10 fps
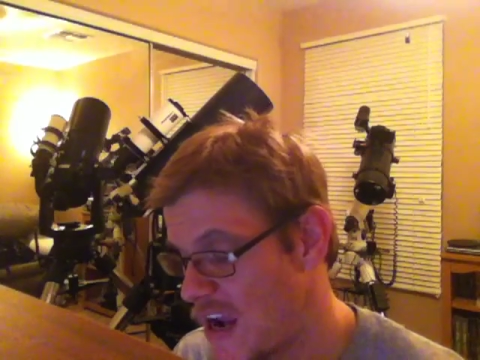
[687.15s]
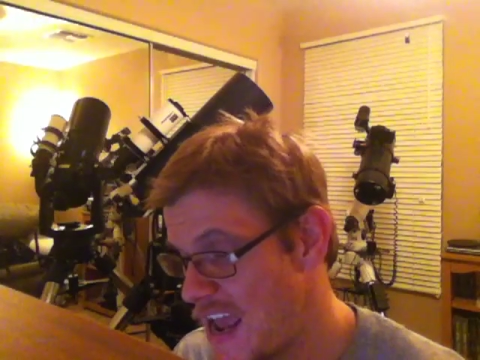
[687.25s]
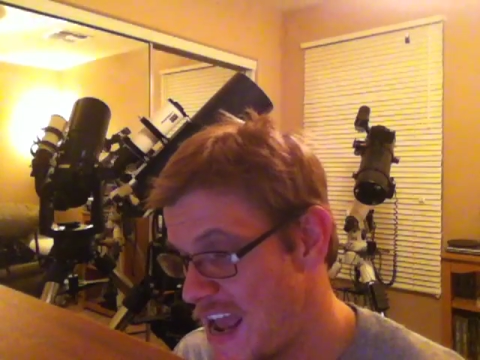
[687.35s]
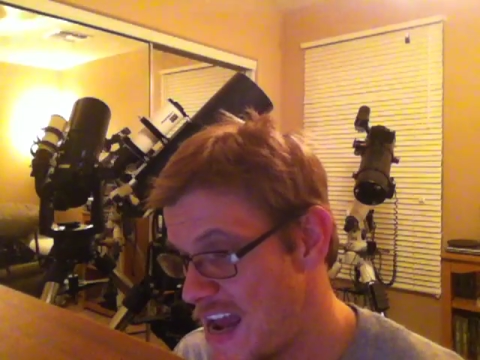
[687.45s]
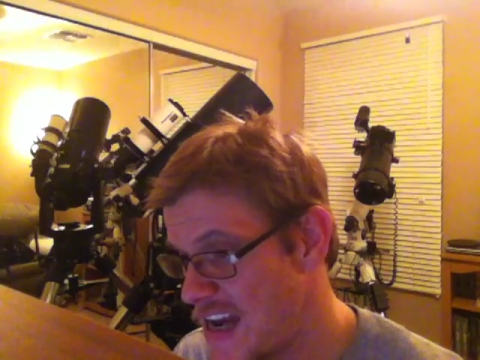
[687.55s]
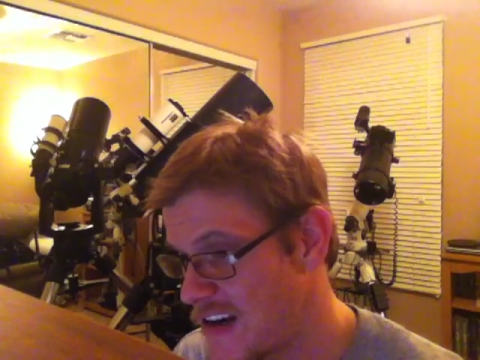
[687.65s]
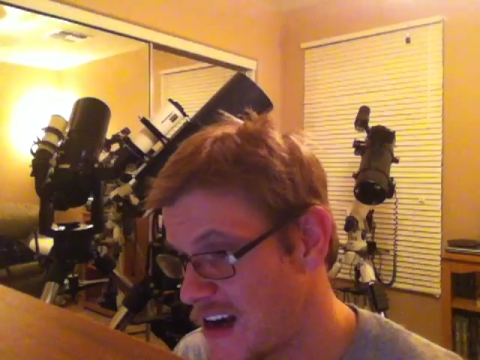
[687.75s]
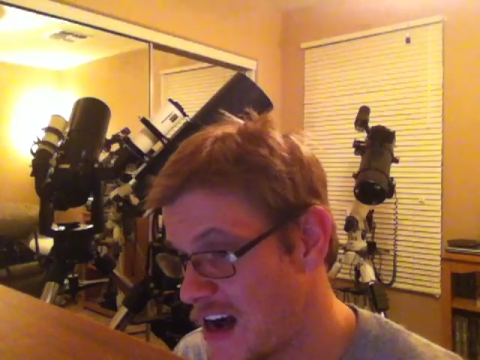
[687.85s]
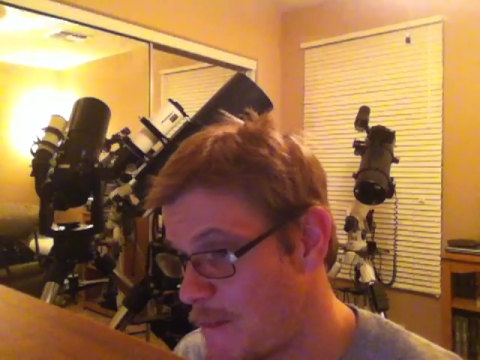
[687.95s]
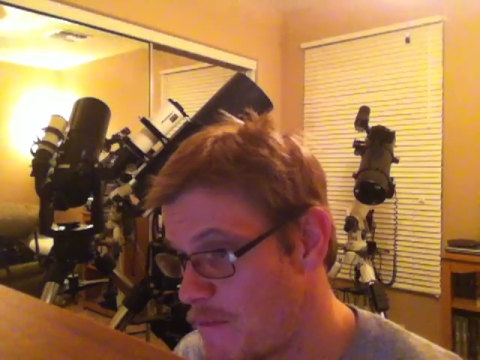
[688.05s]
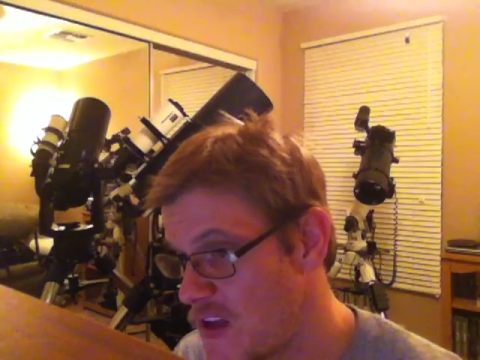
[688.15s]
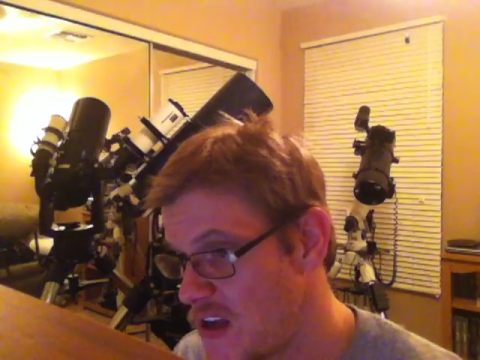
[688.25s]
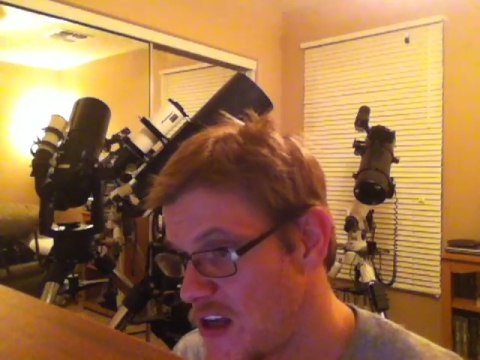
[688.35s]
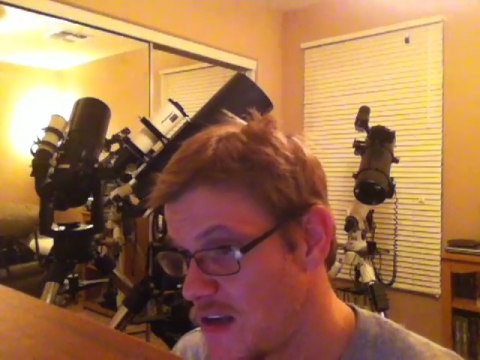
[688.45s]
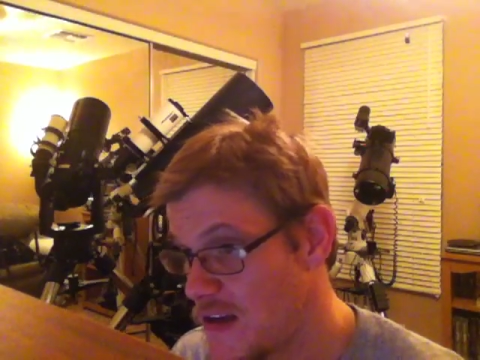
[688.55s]
and um,
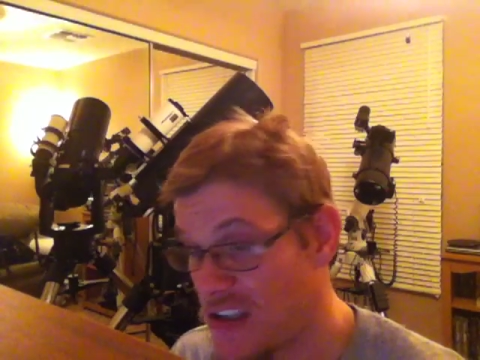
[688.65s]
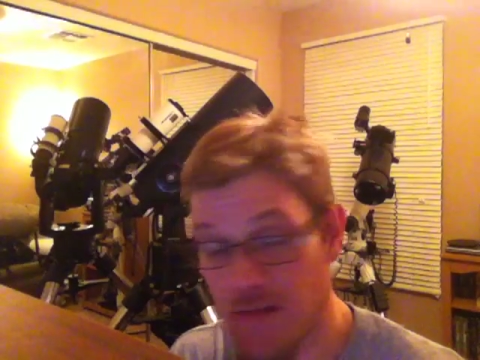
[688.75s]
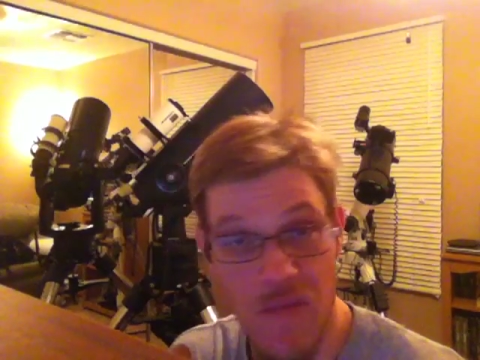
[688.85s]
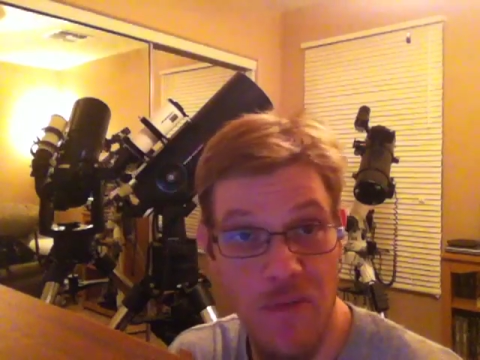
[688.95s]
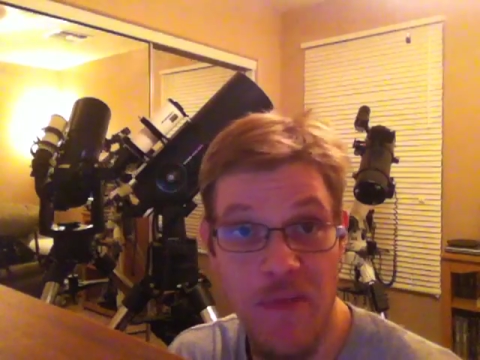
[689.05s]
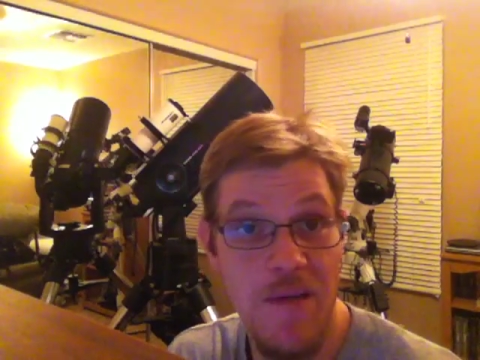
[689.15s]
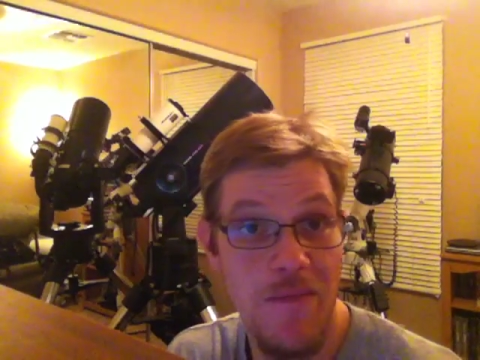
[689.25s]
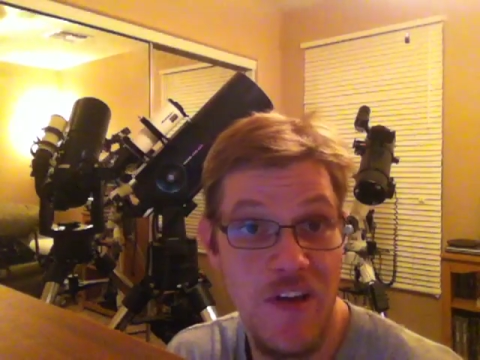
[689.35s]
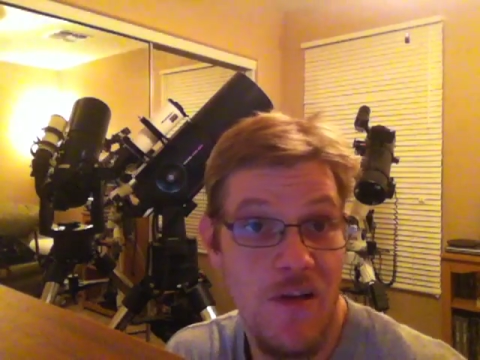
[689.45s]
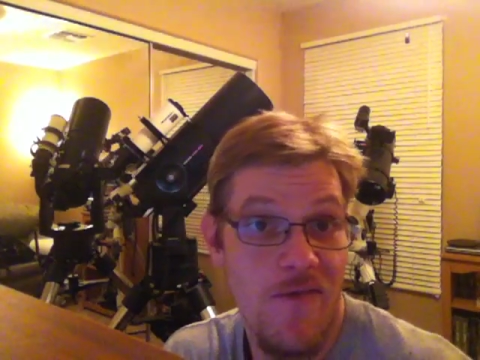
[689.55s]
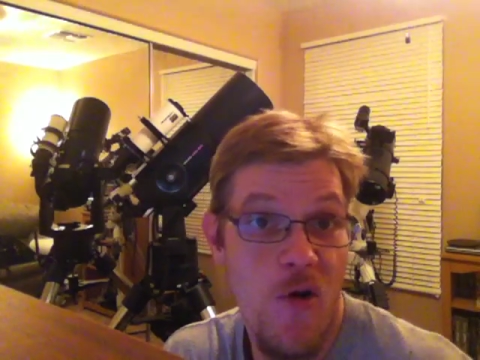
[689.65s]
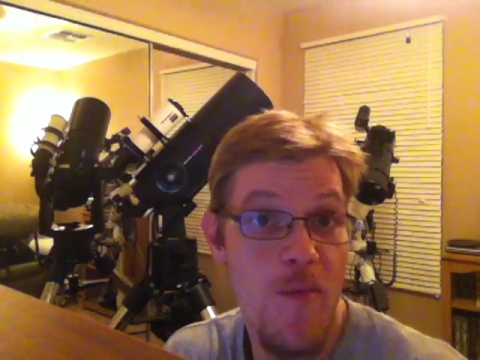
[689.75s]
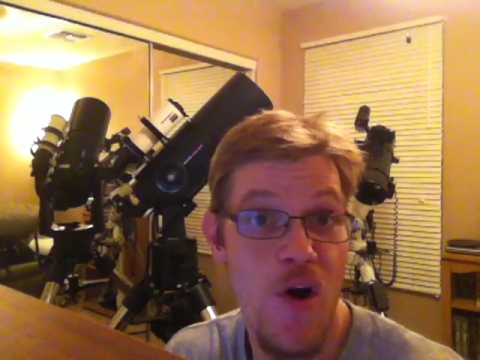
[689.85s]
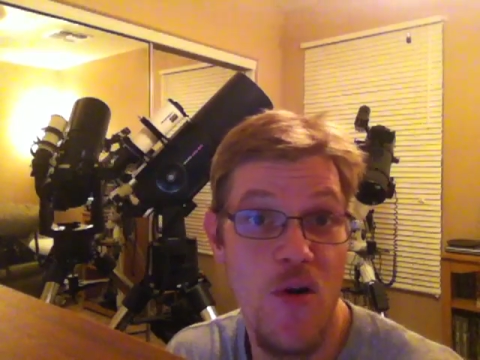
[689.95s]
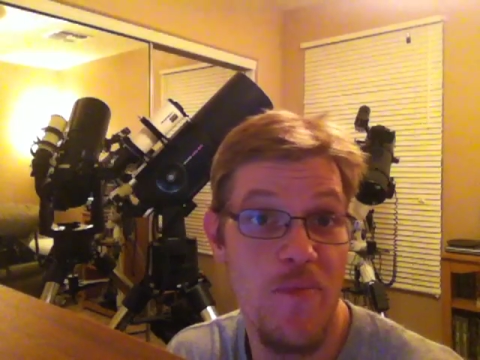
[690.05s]
you know,
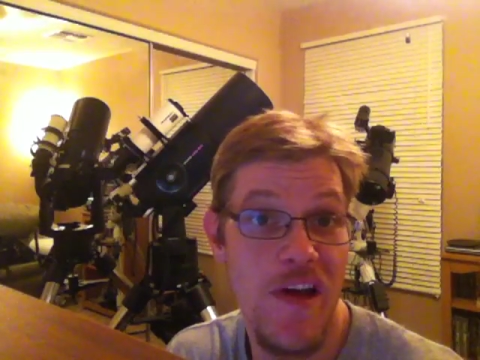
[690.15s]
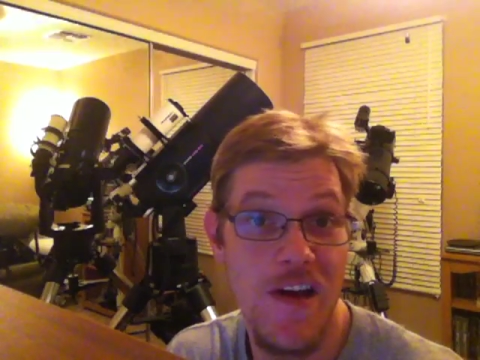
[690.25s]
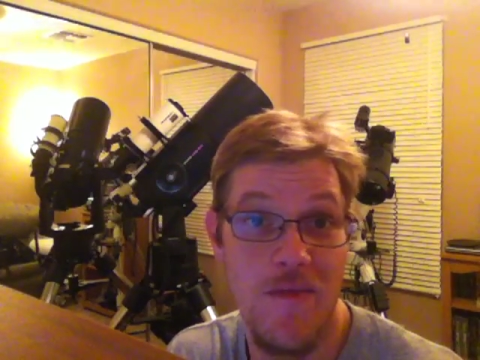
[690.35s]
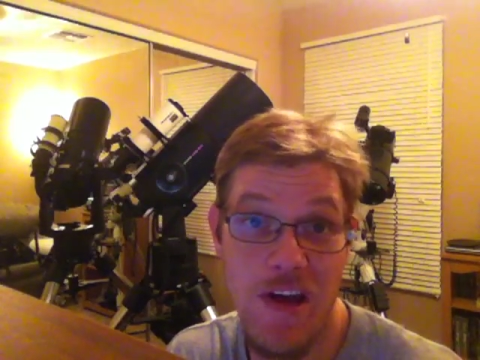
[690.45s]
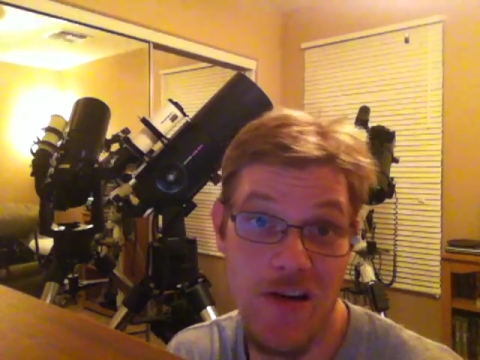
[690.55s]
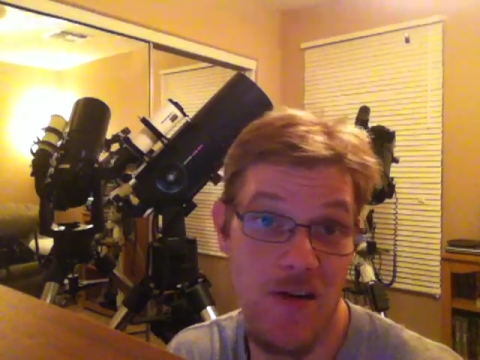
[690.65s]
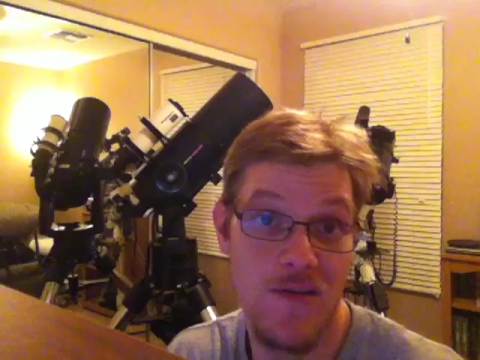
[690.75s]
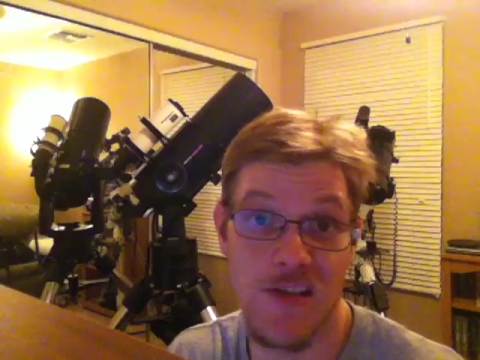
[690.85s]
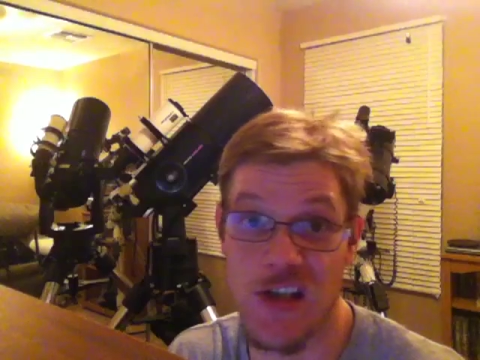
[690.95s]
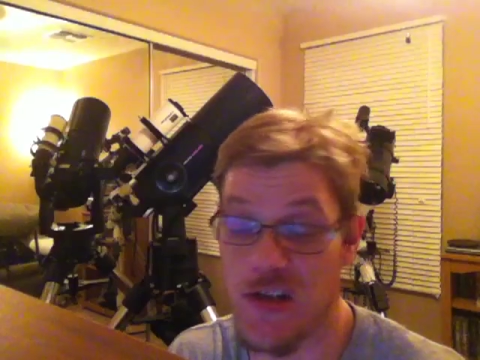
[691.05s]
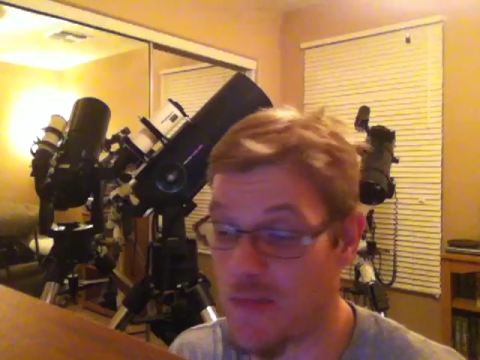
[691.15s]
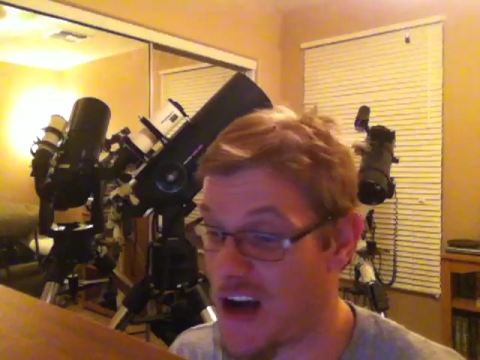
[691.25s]
form your own opinion, make your own decision.